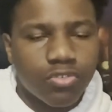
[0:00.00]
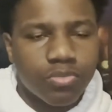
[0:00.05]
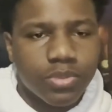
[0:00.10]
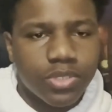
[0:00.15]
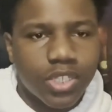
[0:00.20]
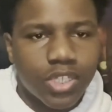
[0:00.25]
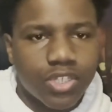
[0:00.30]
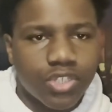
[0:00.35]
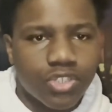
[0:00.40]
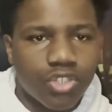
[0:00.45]

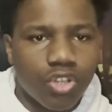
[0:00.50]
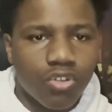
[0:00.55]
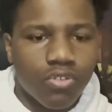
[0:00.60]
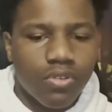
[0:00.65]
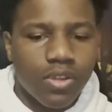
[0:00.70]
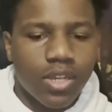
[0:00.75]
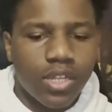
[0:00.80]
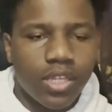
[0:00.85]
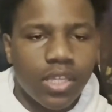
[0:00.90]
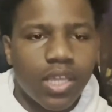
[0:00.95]
positions
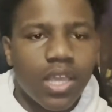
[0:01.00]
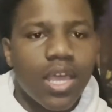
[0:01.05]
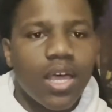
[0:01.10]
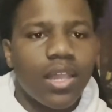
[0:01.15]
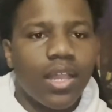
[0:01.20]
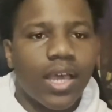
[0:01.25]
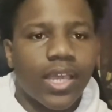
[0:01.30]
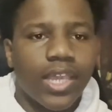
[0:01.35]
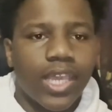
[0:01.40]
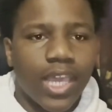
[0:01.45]
already,
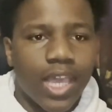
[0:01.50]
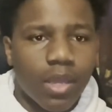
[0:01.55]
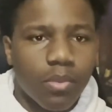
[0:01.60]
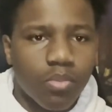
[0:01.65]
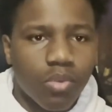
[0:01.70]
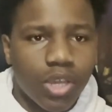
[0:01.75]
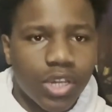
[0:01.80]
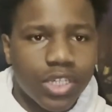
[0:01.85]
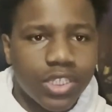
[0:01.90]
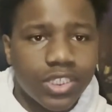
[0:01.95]
like Cam
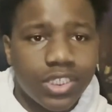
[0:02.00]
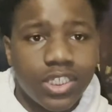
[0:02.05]
Reddish.